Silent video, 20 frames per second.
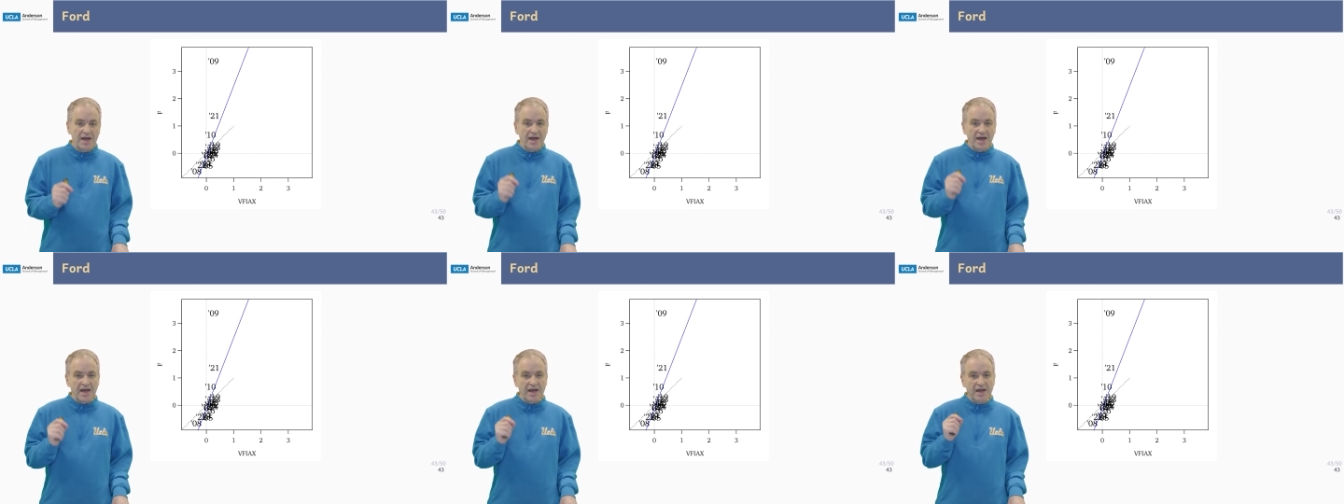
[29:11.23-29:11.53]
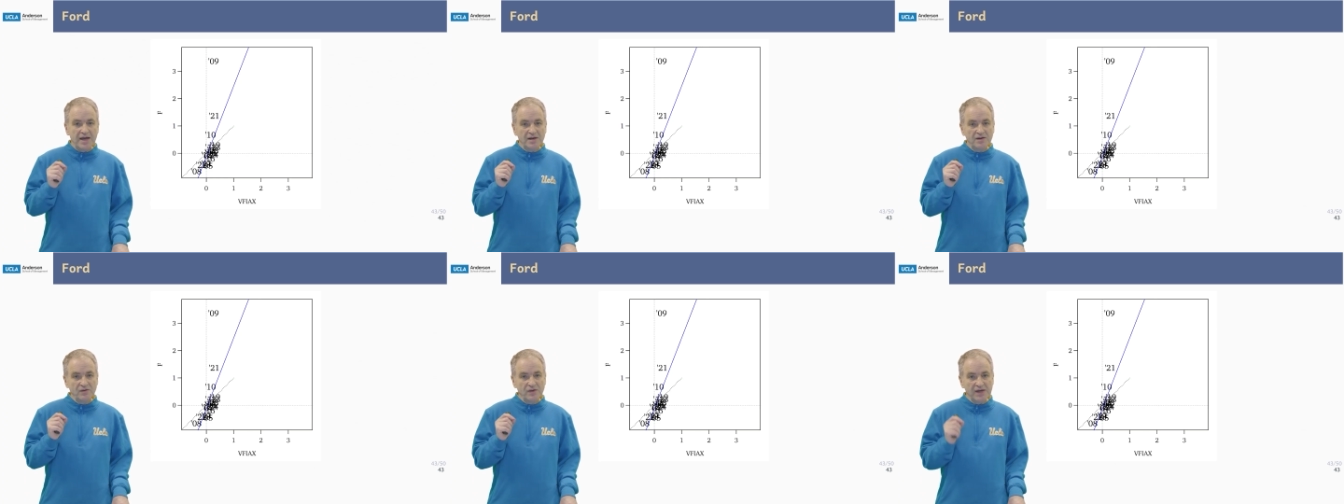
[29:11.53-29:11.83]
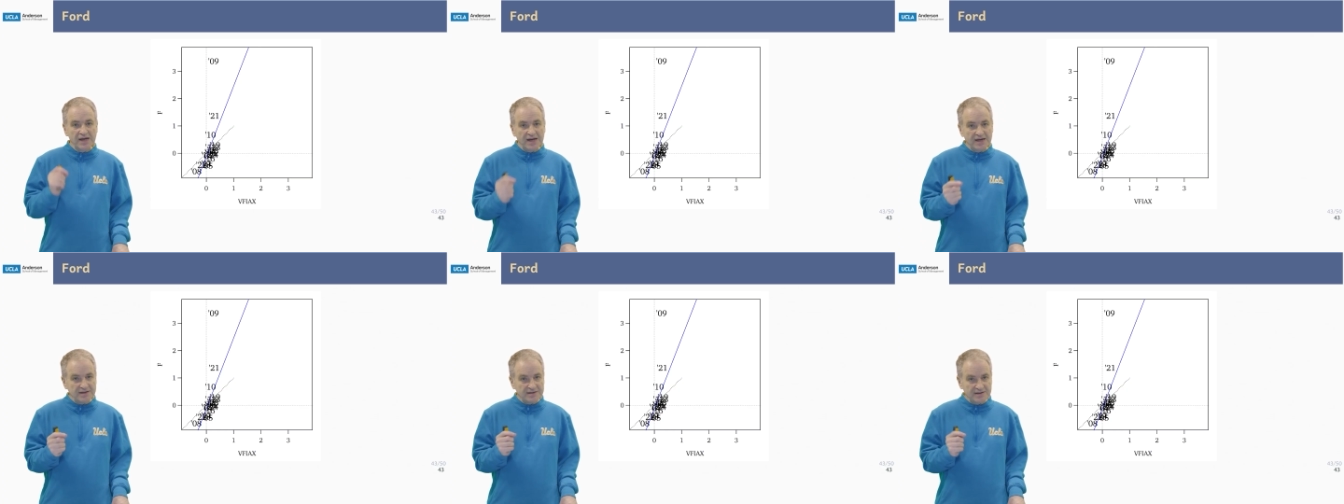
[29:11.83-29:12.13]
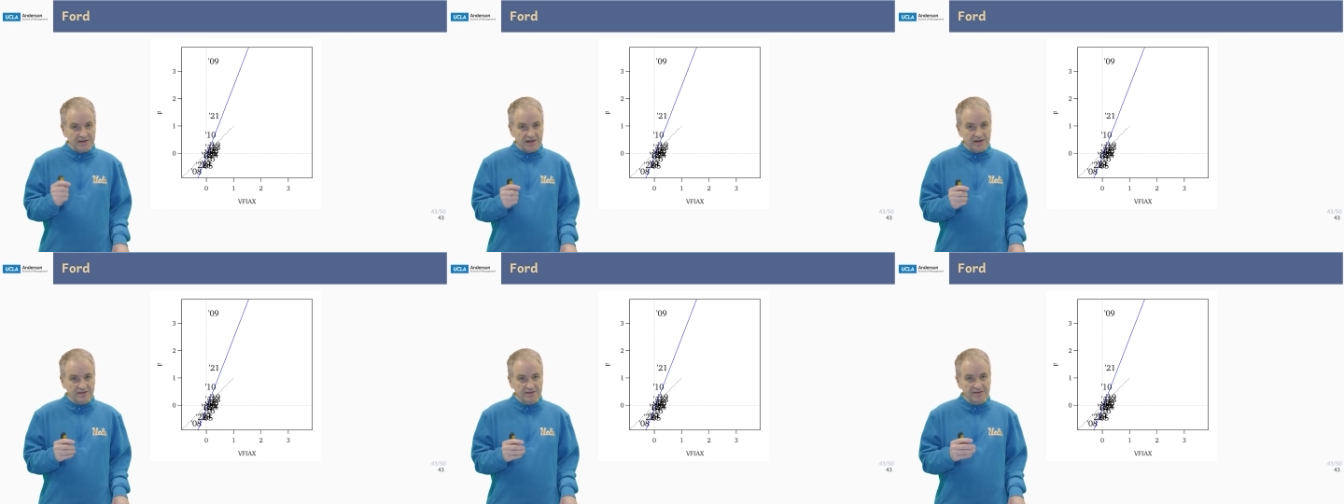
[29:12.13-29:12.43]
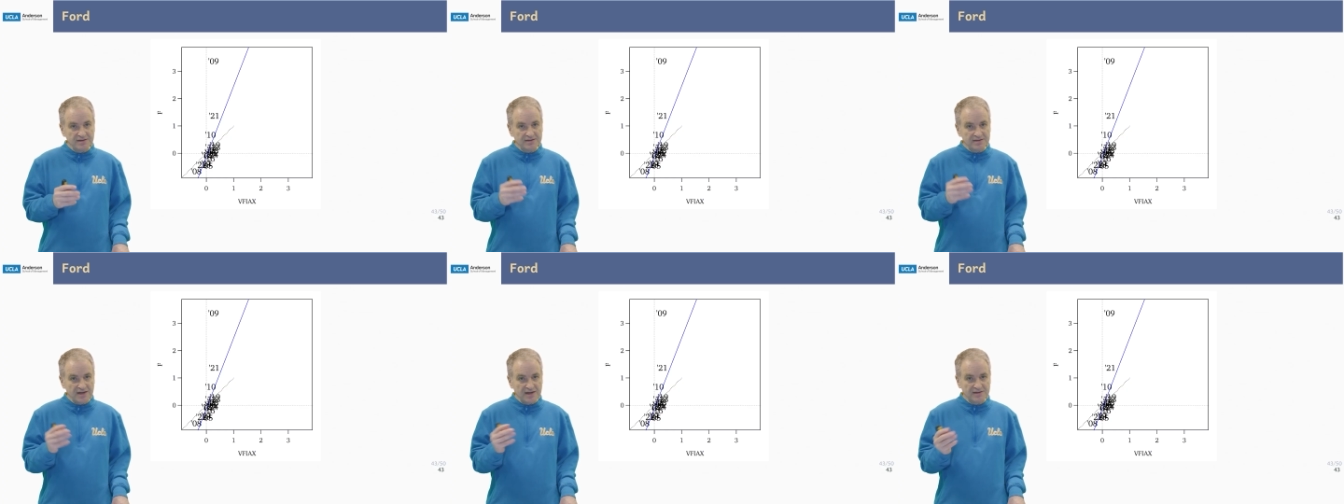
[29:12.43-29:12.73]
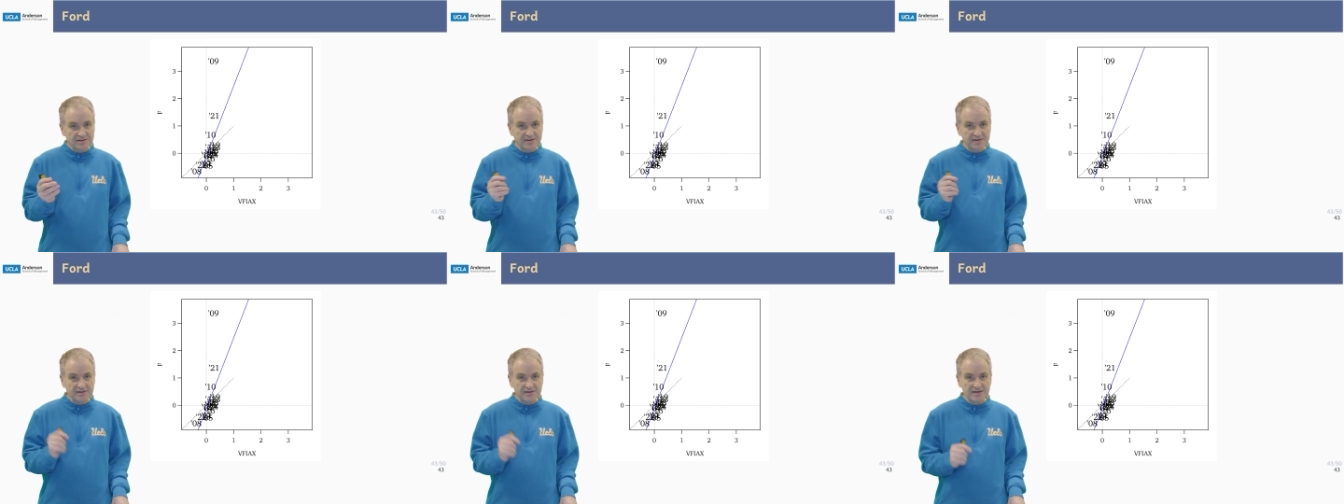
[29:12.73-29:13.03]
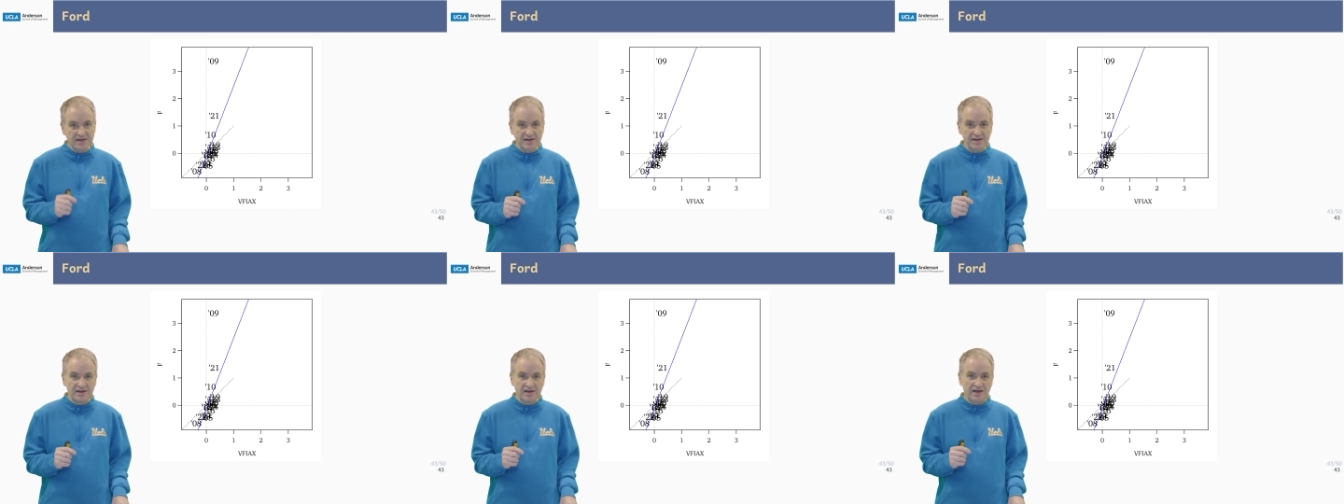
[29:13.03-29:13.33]
and on the x-axis, as I
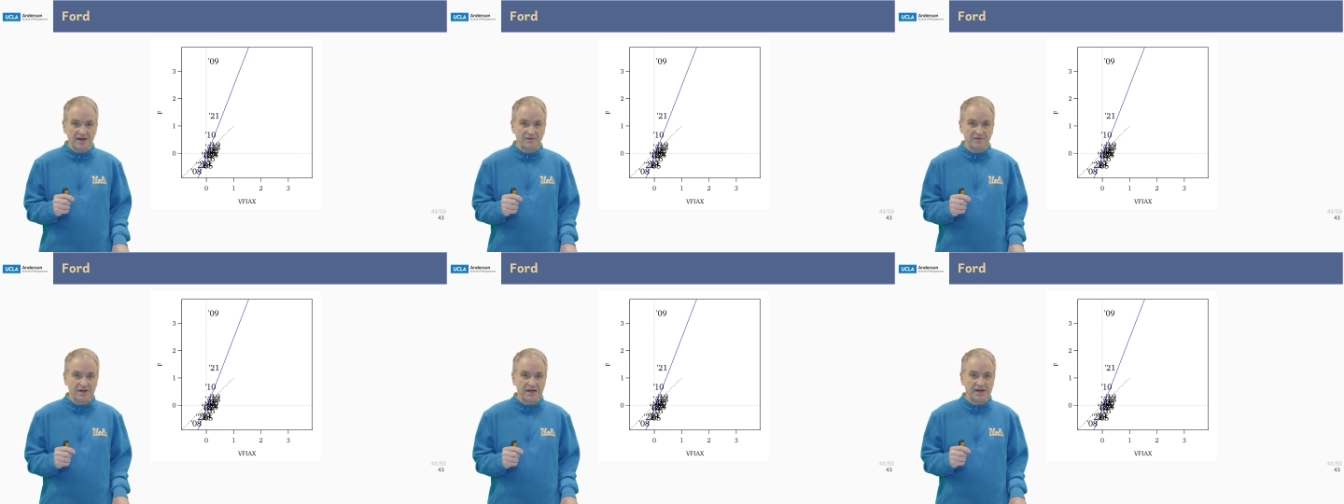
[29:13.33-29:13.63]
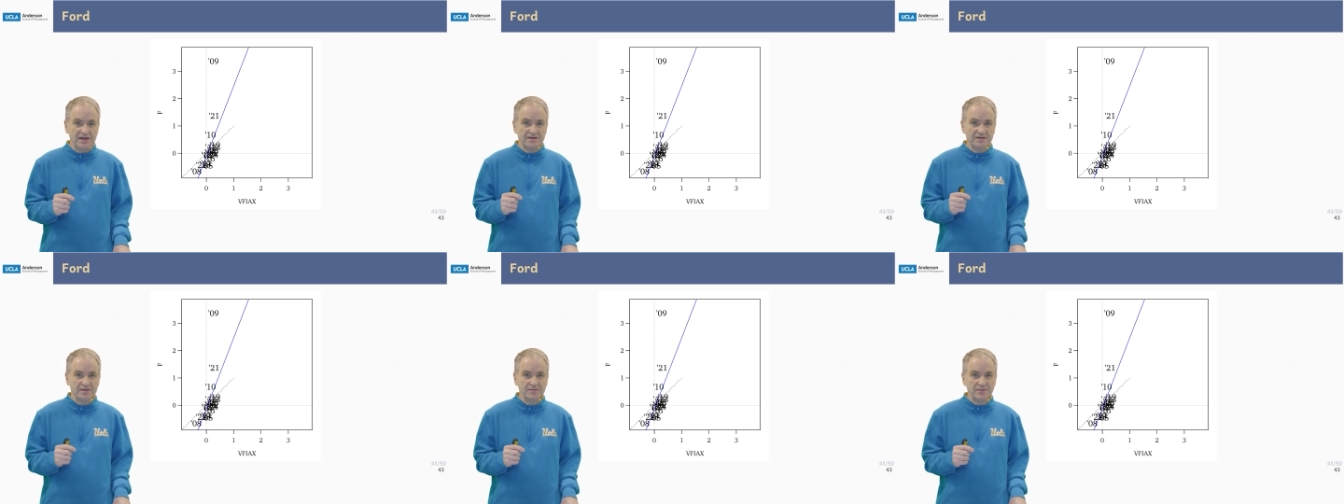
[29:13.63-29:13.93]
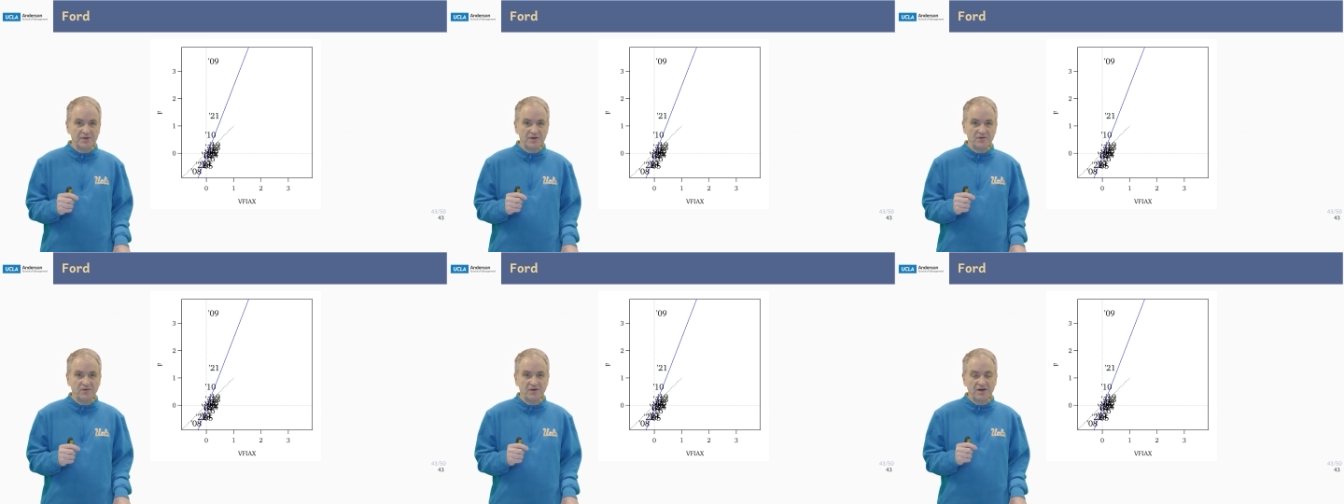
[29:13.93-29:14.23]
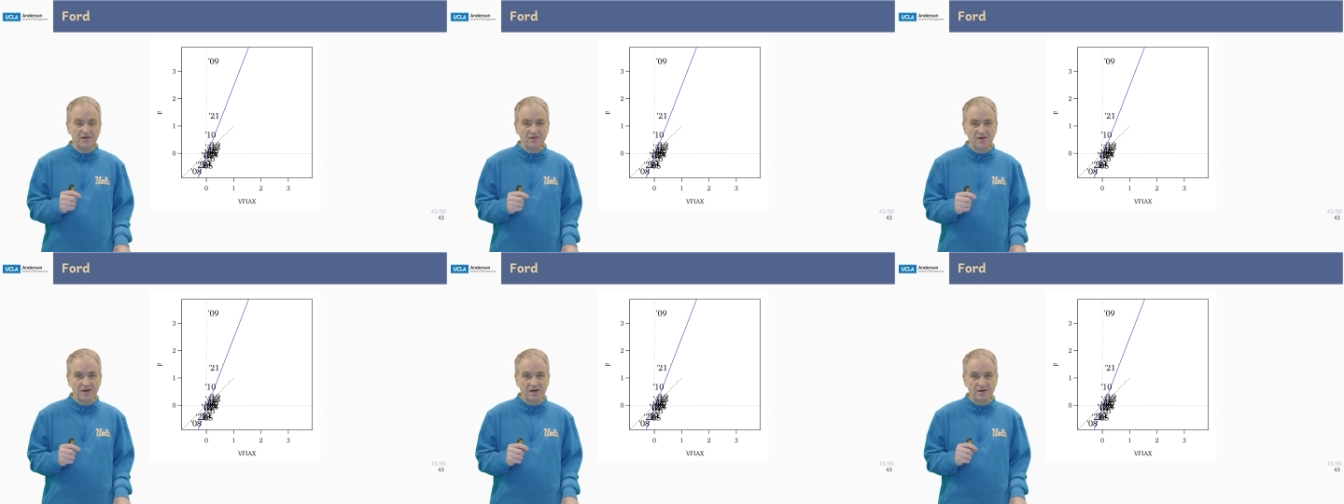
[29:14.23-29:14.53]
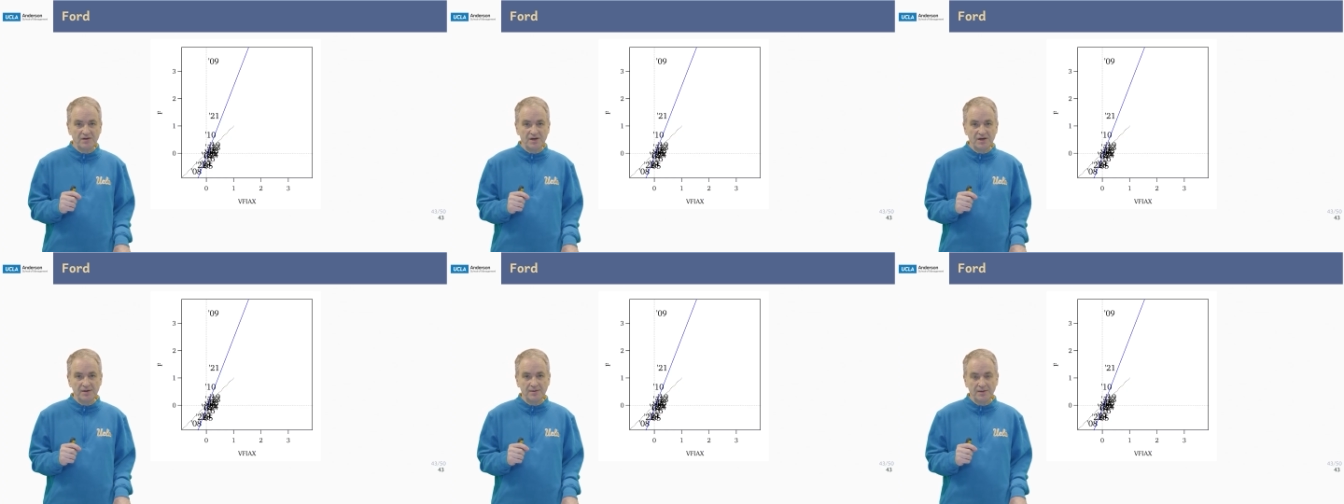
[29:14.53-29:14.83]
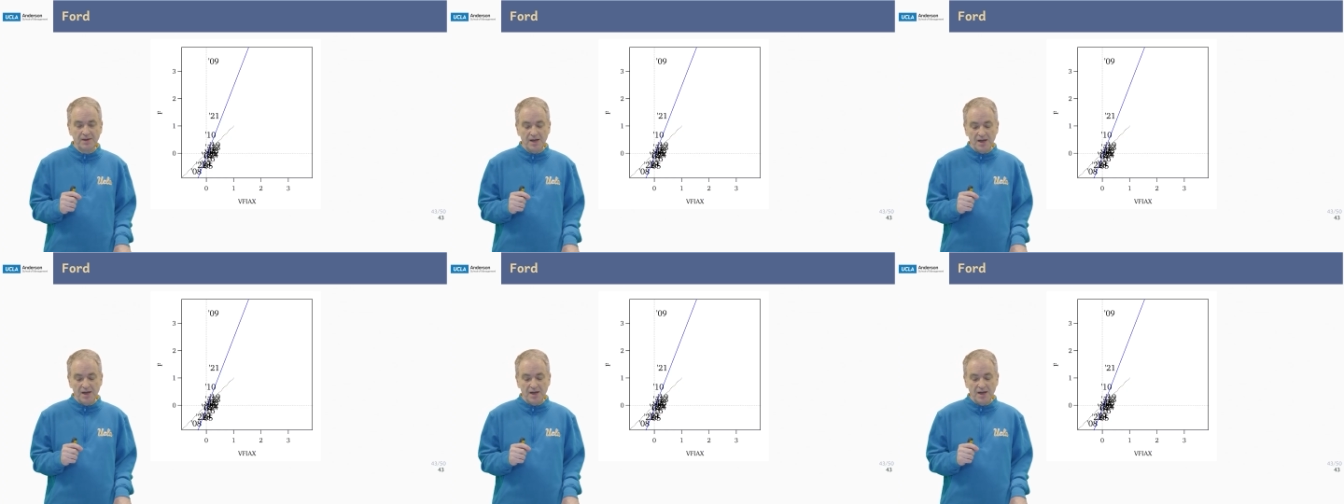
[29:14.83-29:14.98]
say, I have the S&P 500.